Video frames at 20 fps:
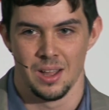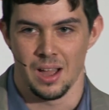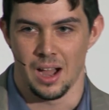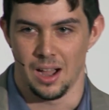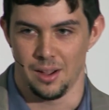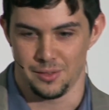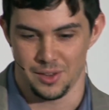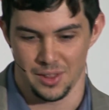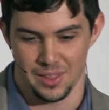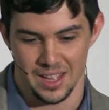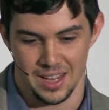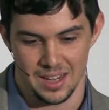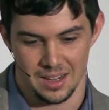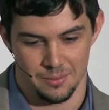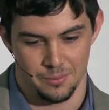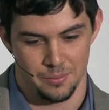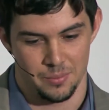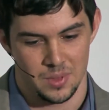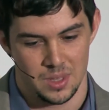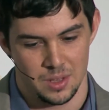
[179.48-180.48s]
After that,
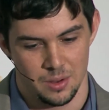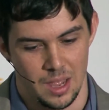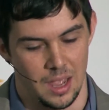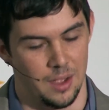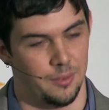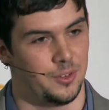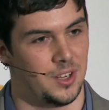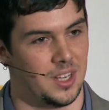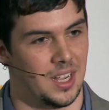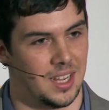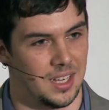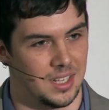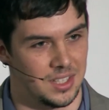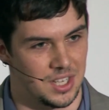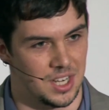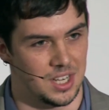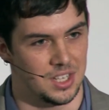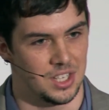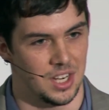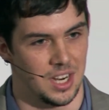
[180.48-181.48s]
FDA and
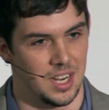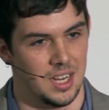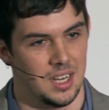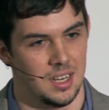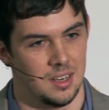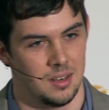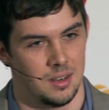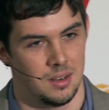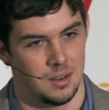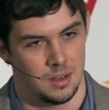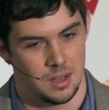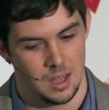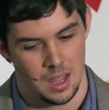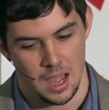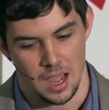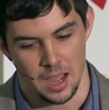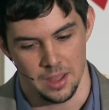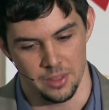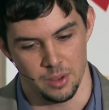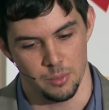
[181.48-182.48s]
TGA,
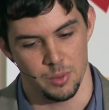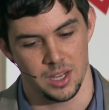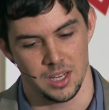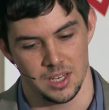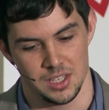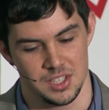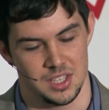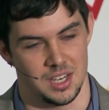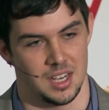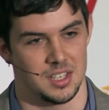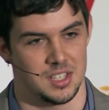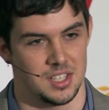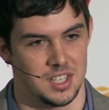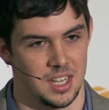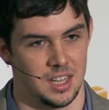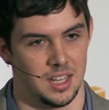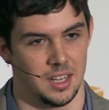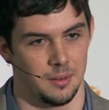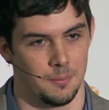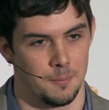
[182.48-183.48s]
and then we're going to start
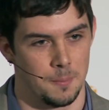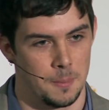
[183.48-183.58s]
selling.